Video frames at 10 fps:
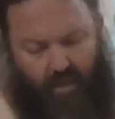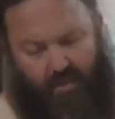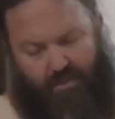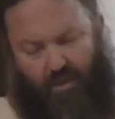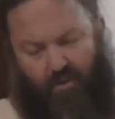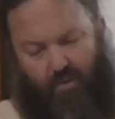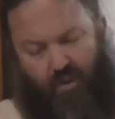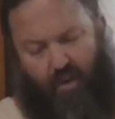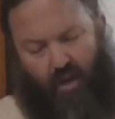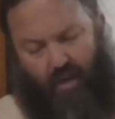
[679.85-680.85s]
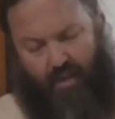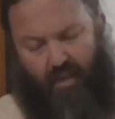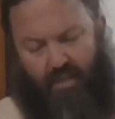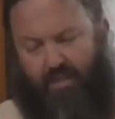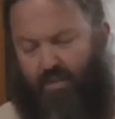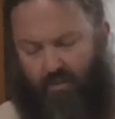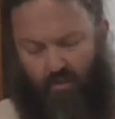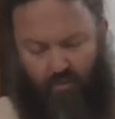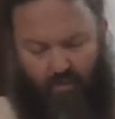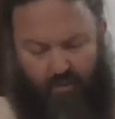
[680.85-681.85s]
So I guess
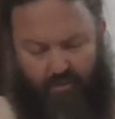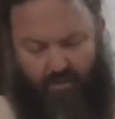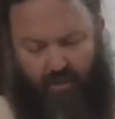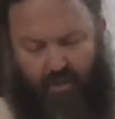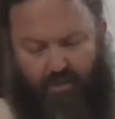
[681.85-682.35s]
what I'm trying